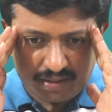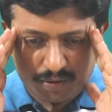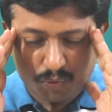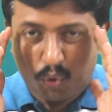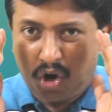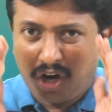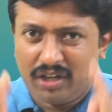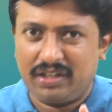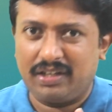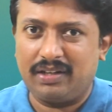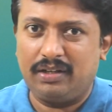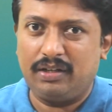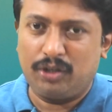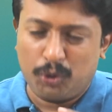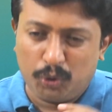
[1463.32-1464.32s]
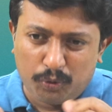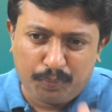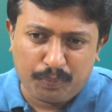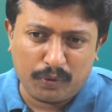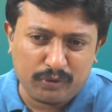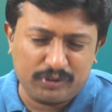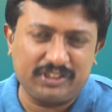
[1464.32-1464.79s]
What due
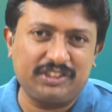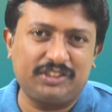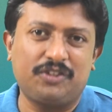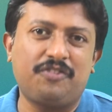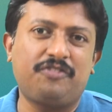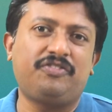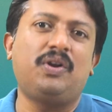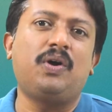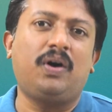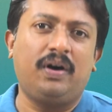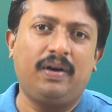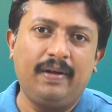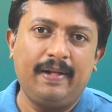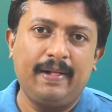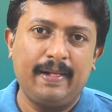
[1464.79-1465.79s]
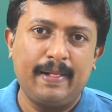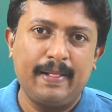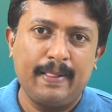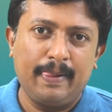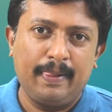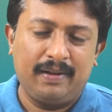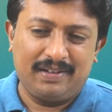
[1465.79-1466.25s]
process of law
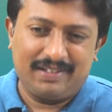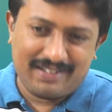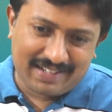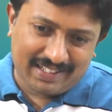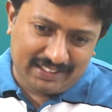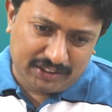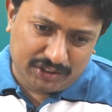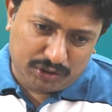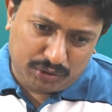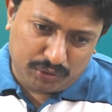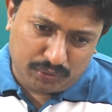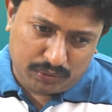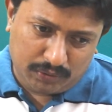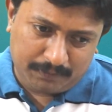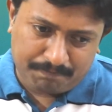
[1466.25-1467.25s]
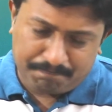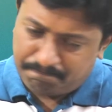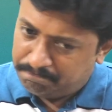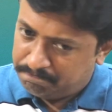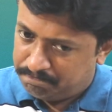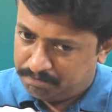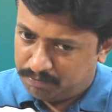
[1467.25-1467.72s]
tries
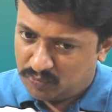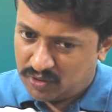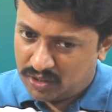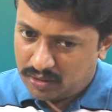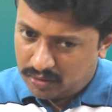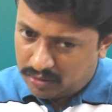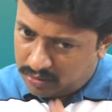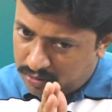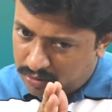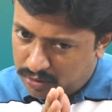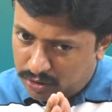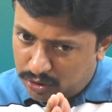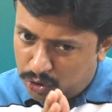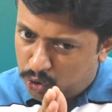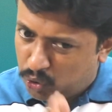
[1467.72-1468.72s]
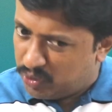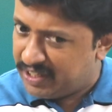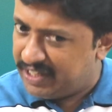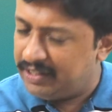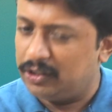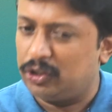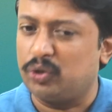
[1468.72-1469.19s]
to look
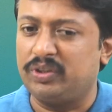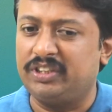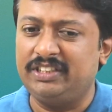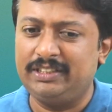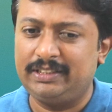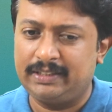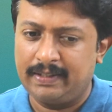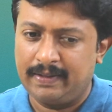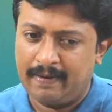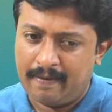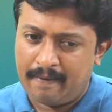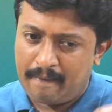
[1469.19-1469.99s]
into is